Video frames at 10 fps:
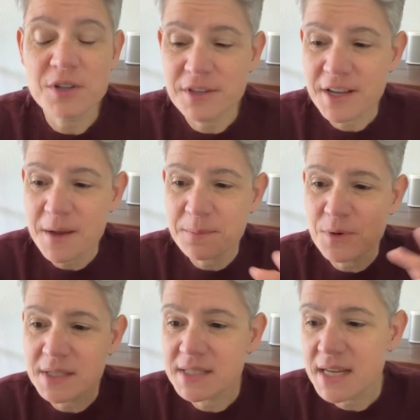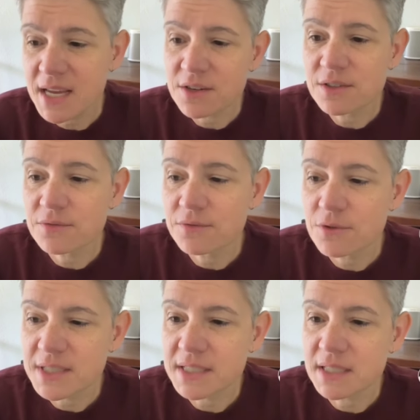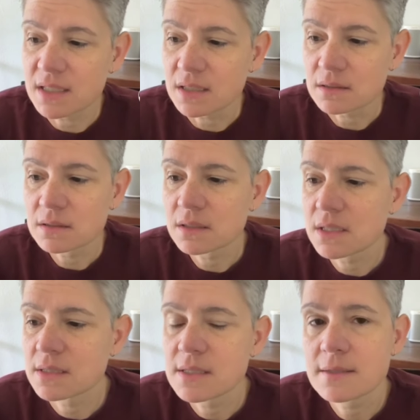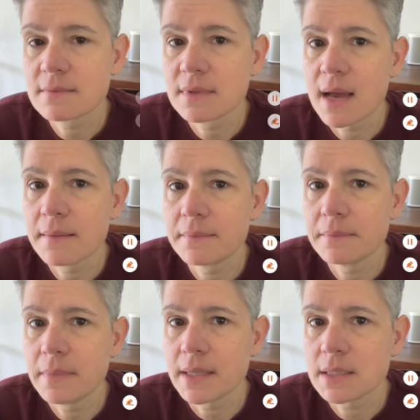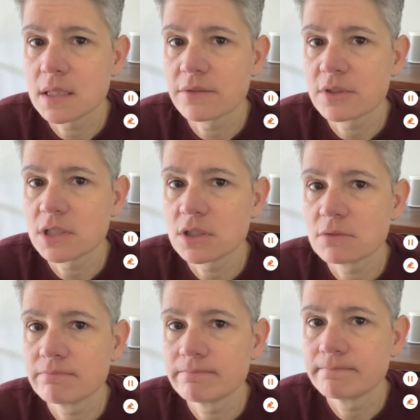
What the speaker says: well, look up what state you're divorcing in, because that makes a difference.